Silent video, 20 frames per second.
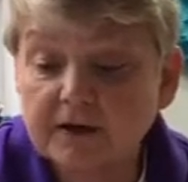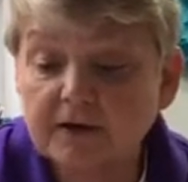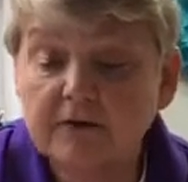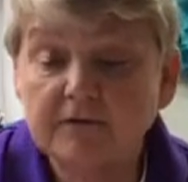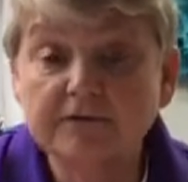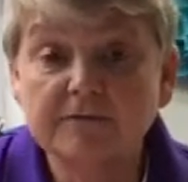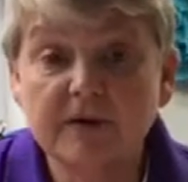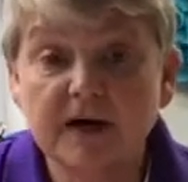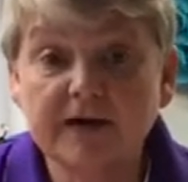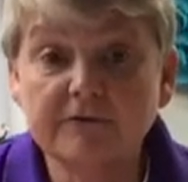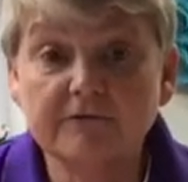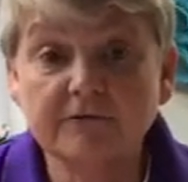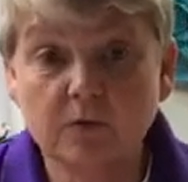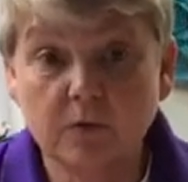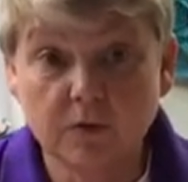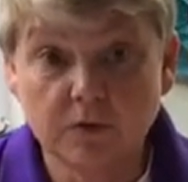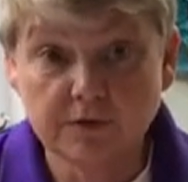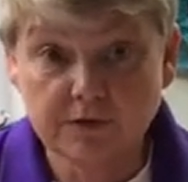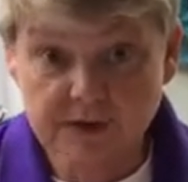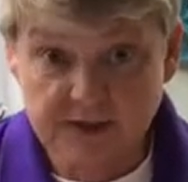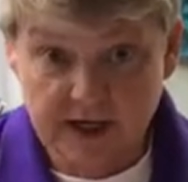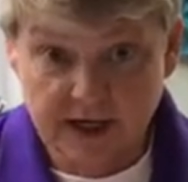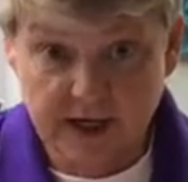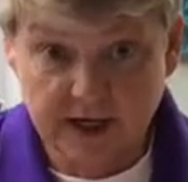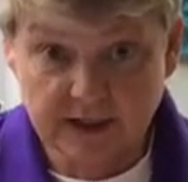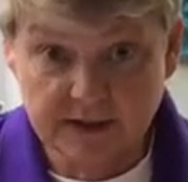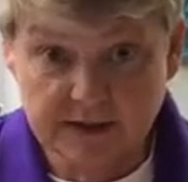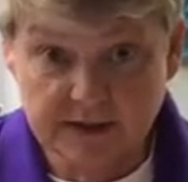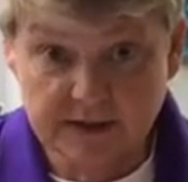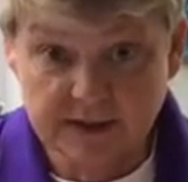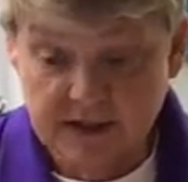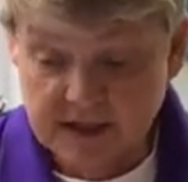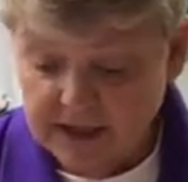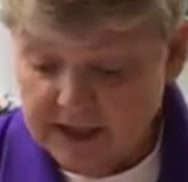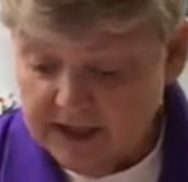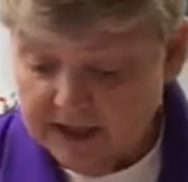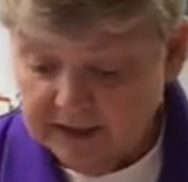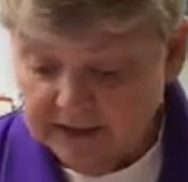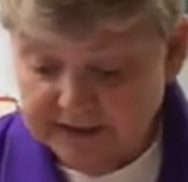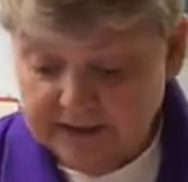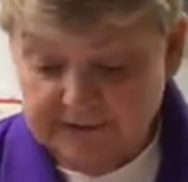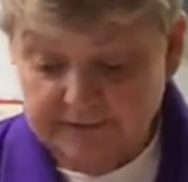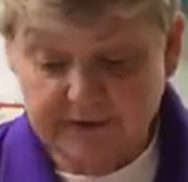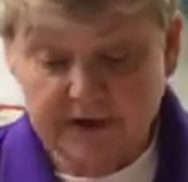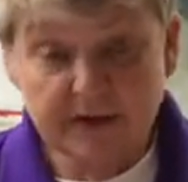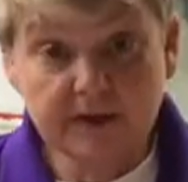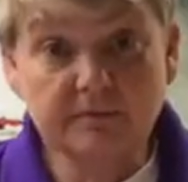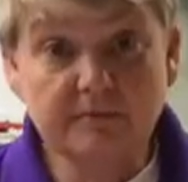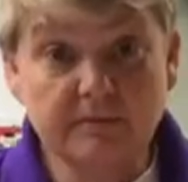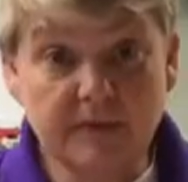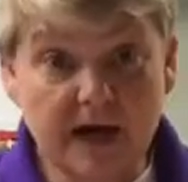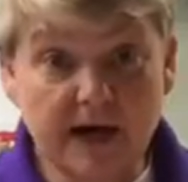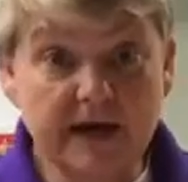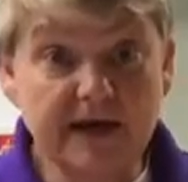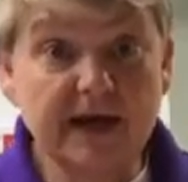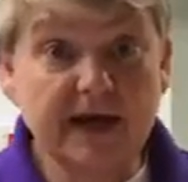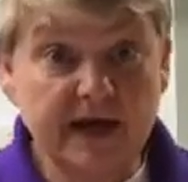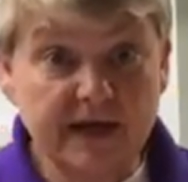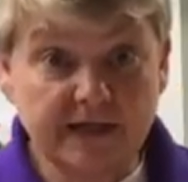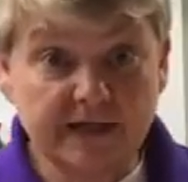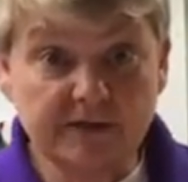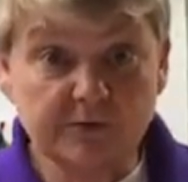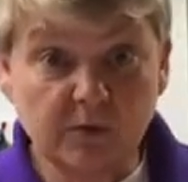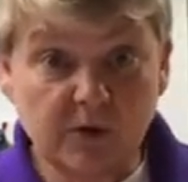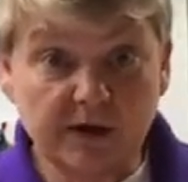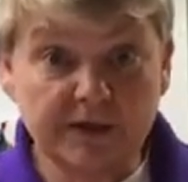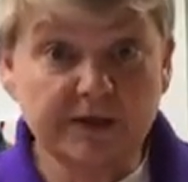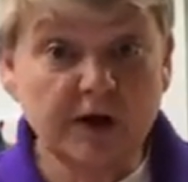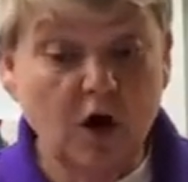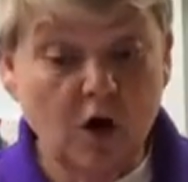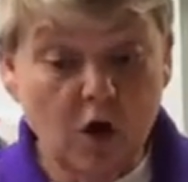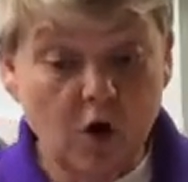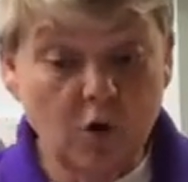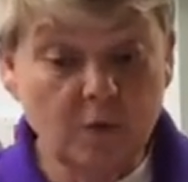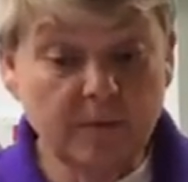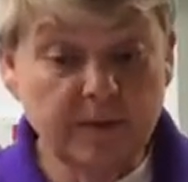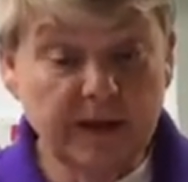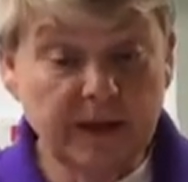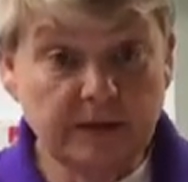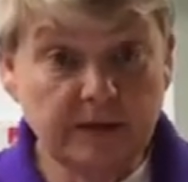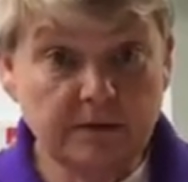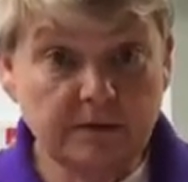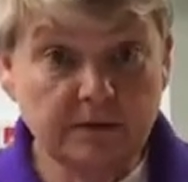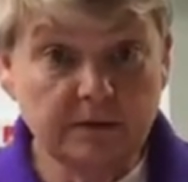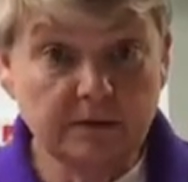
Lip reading: of my 4 sides, leaving my end one open